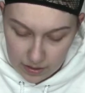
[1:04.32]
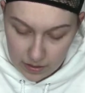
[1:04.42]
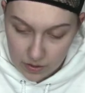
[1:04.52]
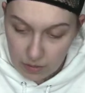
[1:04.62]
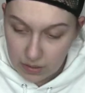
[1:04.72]

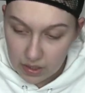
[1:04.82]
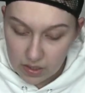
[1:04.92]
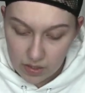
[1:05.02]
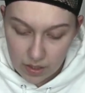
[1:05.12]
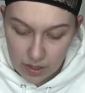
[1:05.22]
So I'm going to
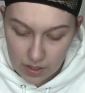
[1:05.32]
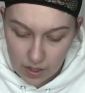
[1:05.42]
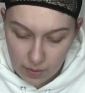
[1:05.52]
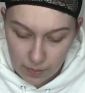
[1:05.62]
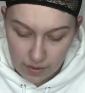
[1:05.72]
start
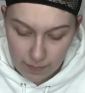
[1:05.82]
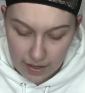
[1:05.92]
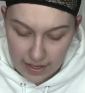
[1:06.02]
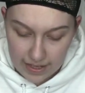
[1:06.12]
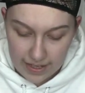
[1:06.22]
with
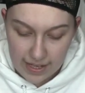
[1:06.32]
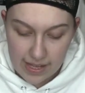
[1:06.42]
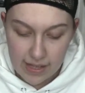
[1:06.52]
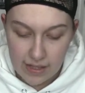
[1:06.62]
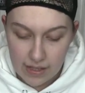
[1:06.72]
my
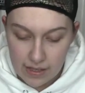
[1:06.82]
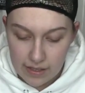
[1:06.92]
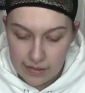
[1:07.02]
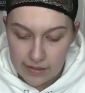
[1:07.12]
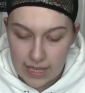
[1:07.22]

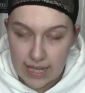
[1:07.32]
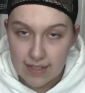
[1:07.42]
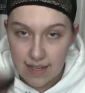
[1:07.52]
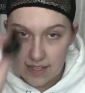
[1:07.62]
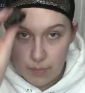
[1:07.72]
NYX
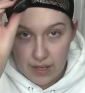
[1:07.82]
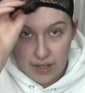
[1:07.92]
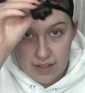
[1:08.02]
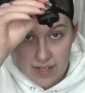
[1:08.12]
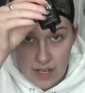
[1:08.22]

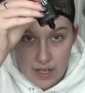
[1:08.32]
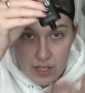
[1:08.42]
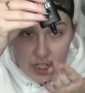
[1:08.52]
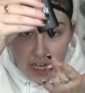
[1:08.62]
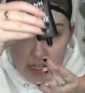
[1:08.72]
Cosmetics
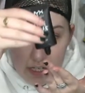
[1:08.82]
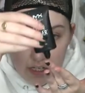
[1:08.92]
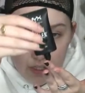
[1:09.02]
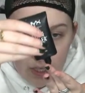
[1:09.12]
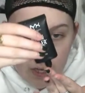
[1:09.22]
Shine
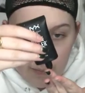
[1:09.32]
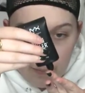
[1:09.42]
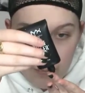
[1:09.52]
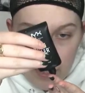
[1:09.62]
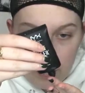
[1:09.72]
Killer
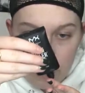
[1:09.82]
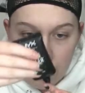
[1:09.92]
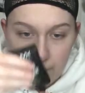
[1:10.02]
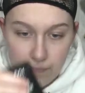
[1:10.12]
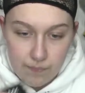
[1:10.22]
primer.
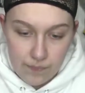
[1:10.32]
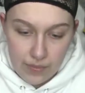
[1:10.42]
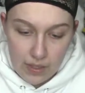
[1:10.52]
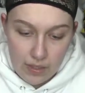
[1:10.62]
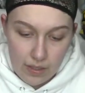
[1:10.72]

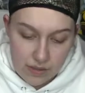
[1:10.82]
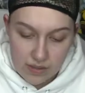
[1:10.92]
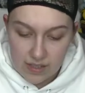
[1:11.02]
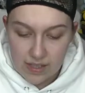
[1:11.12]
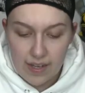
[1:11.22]
Just
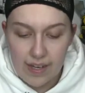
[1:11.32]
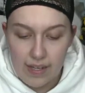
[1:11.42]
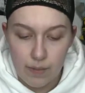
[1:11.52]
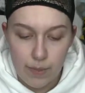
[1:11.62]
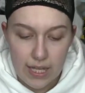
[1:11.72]
a tiny
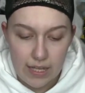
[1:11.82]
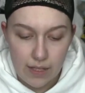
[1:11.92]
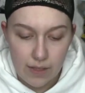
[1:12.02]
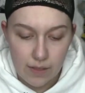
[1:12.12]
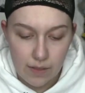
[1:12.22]
bit.
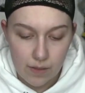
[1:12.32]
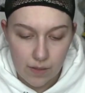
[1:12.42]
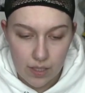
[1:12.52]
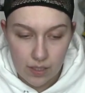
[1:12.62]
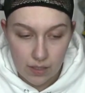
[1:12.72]

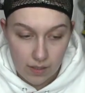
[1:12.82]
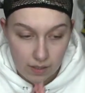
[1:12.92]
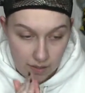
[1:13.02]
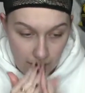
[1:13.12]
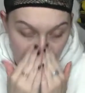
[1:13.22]

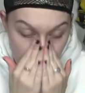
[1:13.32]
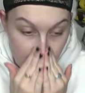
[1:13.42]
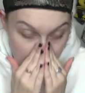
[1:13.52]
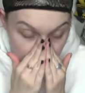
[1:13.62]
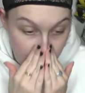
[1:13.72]
And
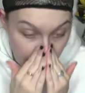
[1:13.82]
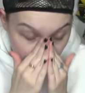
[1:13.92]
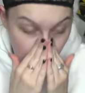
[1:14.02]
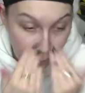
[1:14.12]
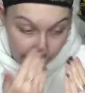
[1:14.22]
this is going to
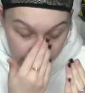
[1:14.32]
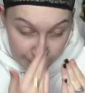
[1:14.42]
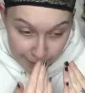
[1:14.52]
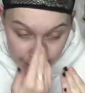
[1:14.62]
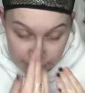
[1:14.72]
go on my
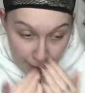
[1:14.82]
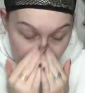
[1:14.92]
nose